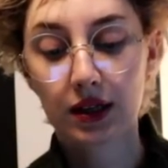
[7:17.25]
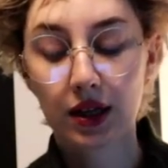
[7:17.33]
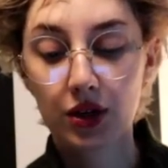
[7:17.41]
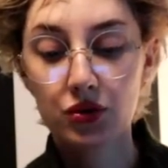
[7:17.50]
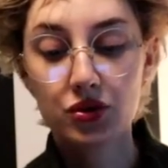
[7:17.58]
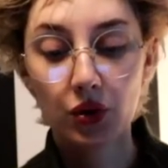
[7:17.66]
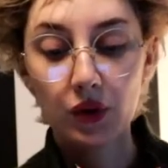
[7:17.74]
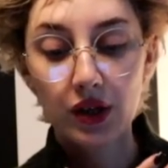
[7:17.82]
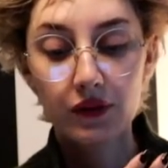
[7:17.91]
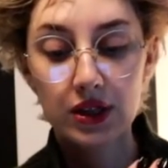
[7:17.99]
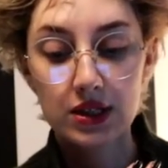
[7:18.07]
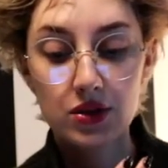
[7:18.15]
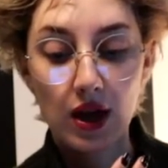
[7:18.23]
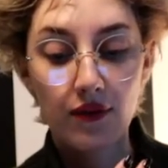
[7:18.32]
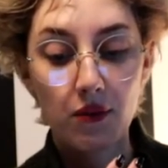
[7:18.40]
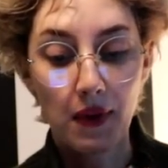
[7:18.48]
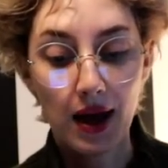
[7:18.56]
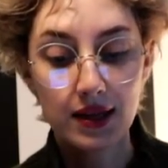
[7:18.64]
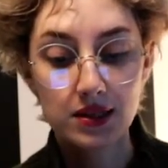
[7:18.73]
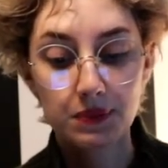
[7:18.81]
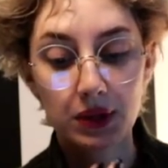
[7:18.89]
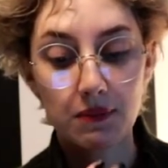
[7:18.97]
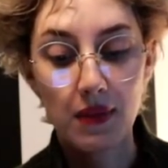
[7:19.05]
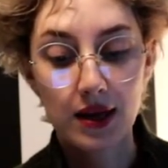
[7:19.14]
Like, you don't even need to have a mask,
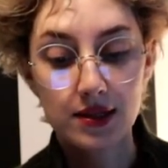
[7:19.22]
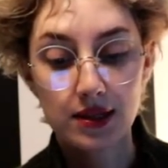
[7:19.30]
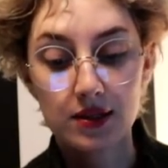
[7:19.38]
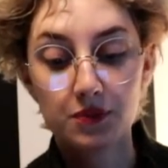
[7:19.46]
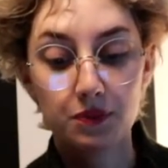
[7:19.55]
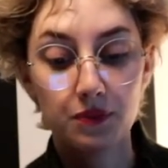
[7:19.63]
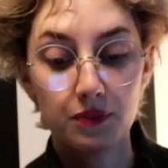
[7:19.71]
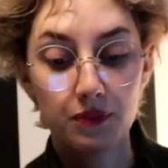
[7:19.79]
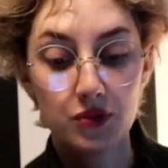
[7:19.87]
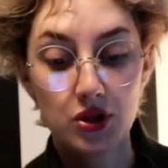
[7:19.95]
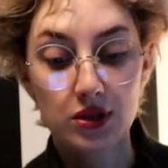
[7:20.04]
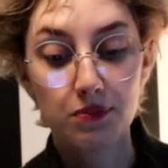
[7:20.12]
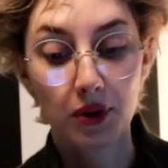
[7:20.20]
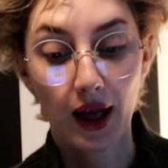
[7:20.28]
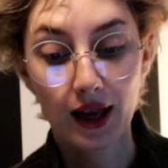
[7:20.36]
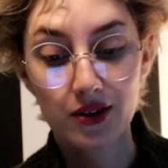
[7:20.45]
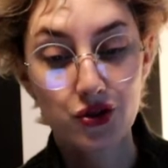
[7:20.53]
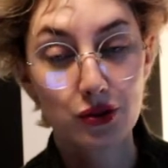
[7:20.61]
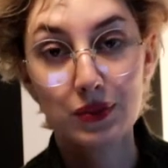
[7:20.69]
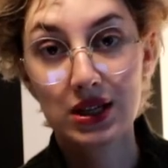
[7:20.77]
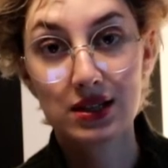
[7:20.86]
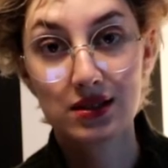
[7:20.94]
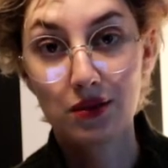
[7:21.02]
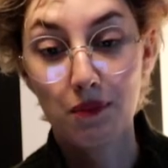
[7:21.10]
but a mask that's just black should be
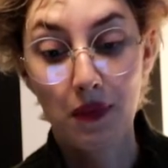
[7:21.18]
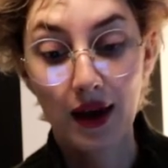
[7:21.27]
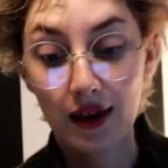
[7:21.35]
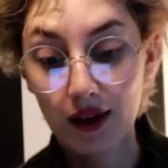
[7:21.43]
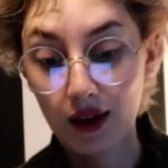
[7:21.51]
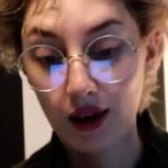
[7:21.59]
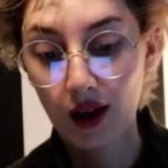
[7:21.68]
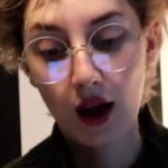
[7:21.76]
easy to make,